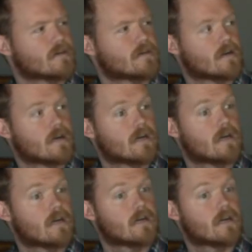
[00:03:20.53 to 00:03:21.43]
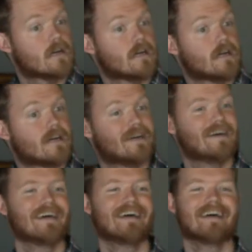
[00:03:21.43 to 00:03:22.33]

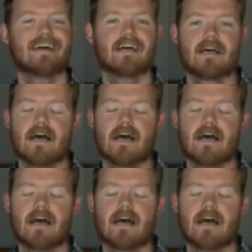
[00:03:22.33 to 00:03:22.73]
The person shown says nothing.